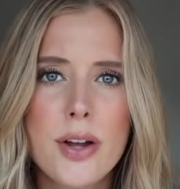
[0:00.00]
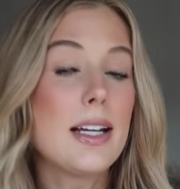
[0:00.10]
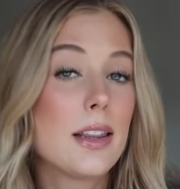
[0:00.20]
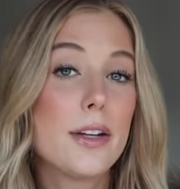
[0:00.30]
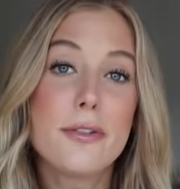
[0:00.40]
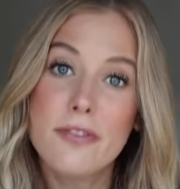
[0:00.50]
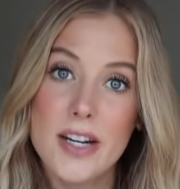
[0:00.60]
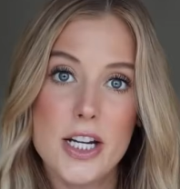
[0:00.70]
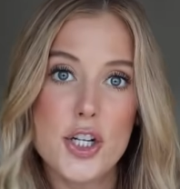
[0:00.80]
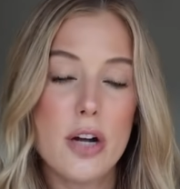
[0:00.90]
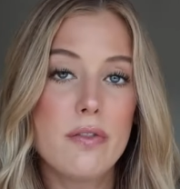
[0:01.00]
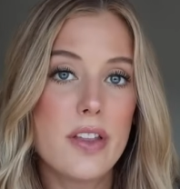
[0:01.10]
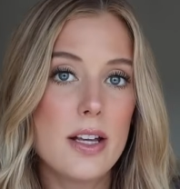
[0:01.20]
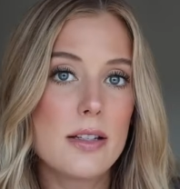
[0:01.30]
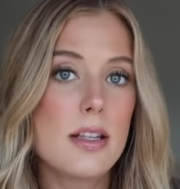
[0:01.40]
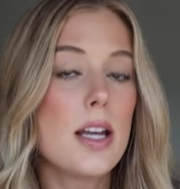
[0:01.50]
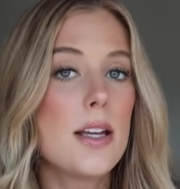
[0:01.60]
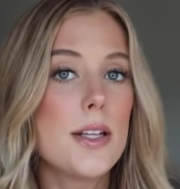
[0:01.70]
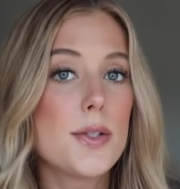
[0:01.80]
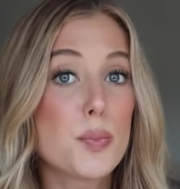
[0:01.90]
And the finish of this
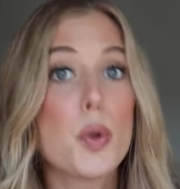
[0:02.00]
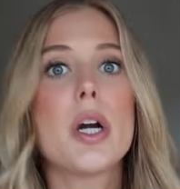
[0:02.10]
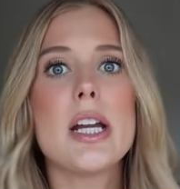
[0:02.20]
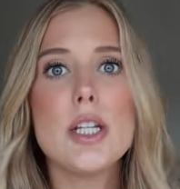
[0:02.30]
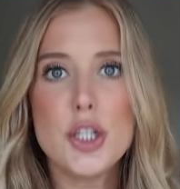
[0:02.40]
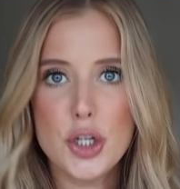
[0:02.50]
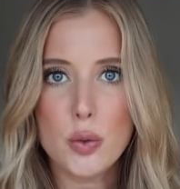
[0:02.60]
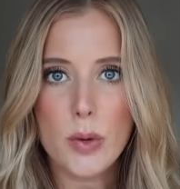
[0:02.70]
is pretty dewy.